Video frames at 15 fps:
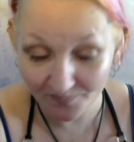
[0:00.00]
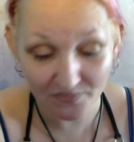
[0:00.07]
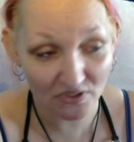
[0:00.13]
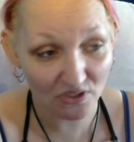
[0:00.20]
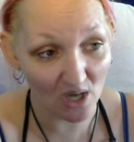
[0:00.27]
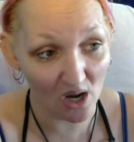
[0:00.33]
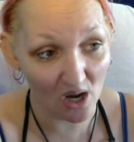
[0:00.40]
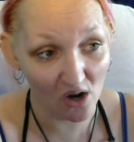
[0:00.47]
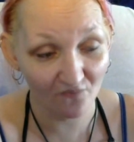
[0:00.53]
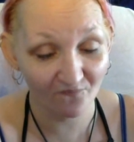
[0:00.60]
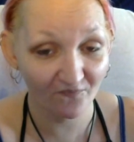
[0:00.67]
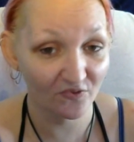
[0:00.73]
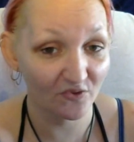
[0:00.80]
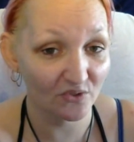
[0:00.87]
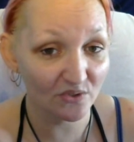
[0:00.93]
So,
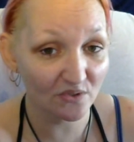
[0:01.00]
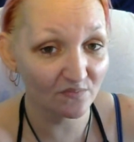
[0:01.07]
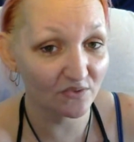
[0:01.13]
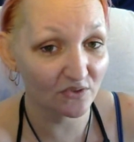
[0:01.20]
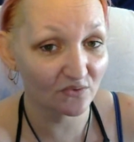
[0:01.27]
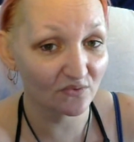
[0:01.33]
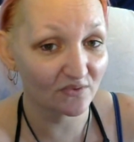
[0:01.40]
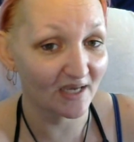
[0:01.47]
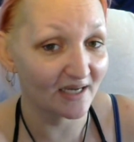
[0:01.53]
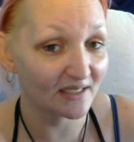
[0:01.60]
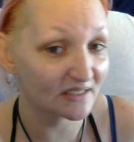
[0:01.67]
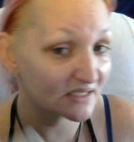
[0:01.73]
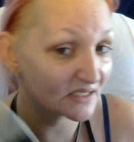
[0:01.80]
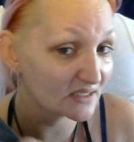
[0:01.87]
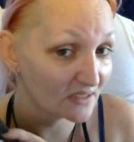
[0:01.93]
for those of you
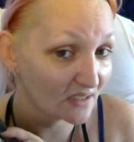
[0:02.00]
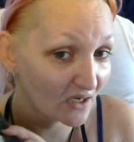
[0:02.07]
that